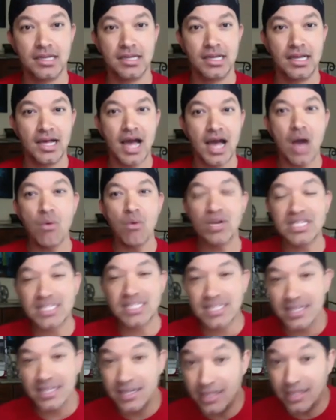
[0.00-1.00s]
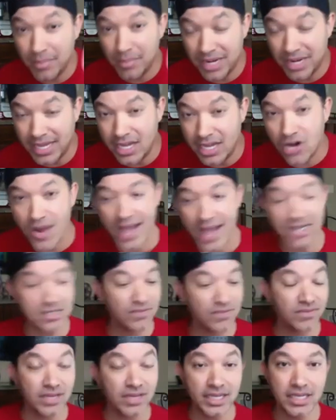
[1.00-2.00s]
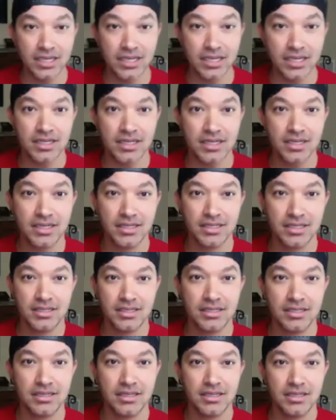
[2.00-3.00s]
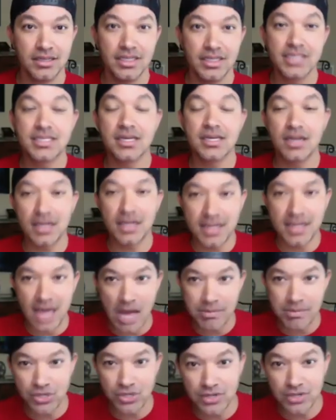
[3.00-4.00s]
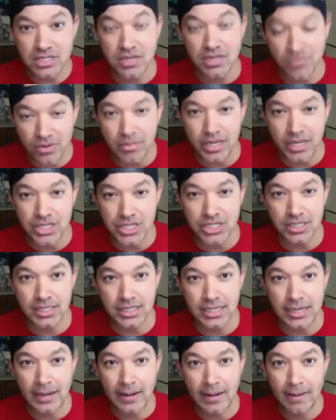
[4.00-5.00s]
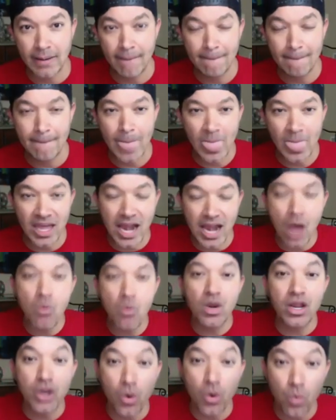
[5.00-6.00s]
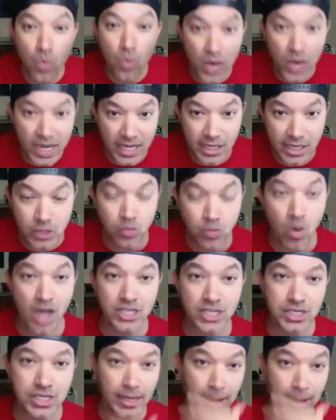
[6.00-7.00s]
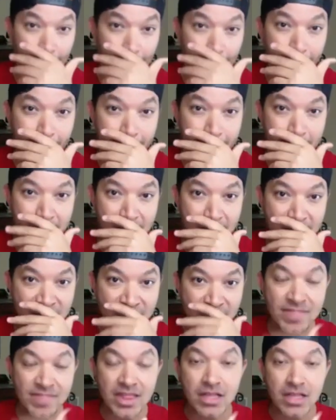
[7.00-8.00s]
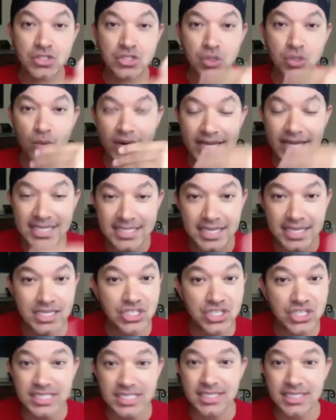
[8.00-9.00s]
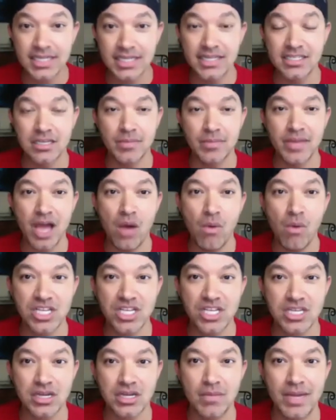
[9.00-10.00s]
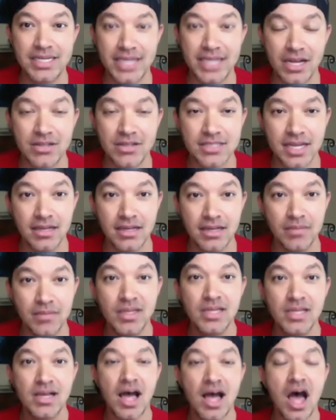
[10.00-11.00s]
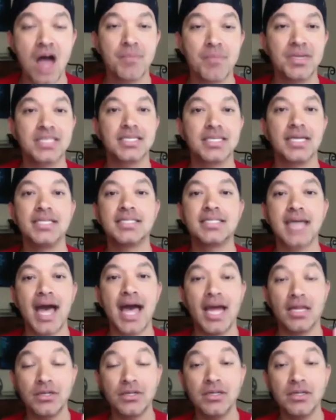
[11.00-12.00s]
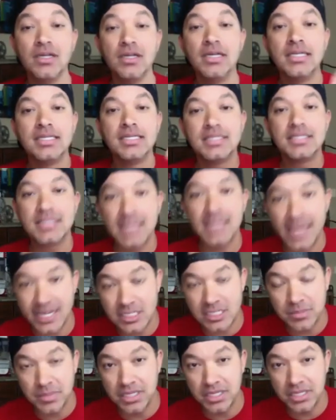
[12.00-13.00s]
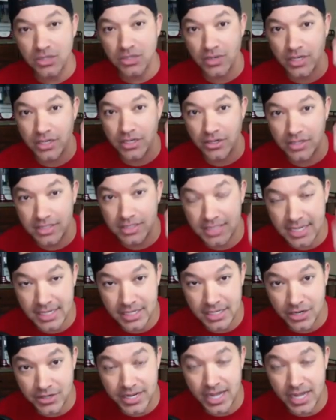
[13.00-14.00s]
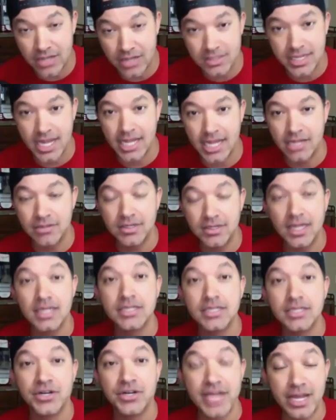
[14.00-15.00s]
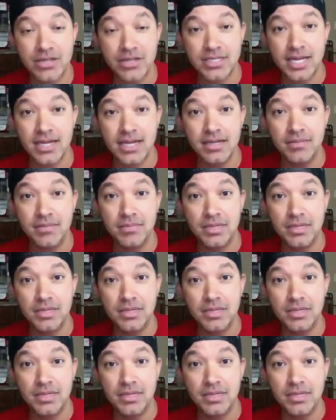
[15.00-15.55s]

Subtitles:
I want to send him an interactive link that's going to capture his information, and I want to know when he's watching it. So when he says, just send it to me, I'll watch it in my downtime, I'm going to say, Tyler, text me during your downtime